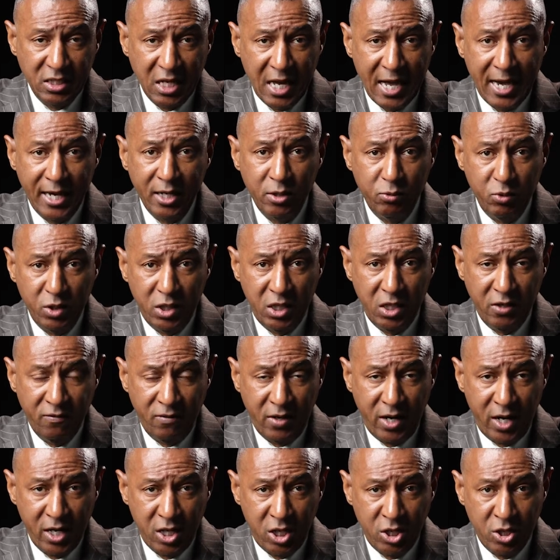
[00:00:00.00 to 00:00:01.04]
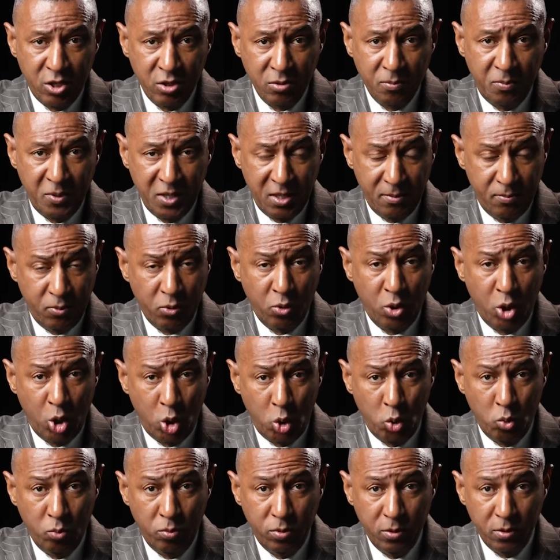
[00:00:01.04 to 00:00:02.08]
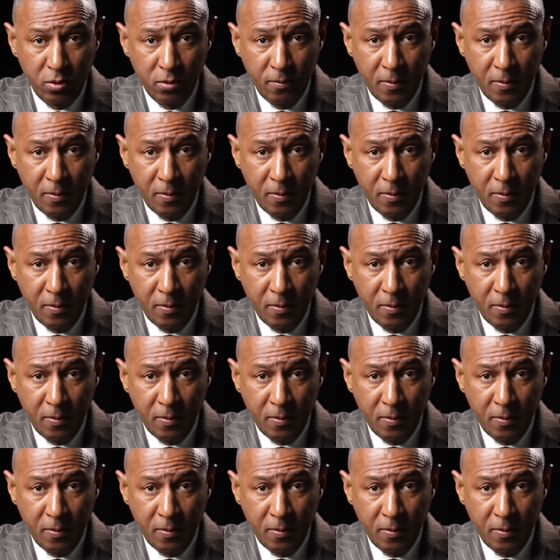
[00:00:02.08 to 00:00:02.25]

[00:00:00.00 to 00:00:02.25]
how do we give our young people hope?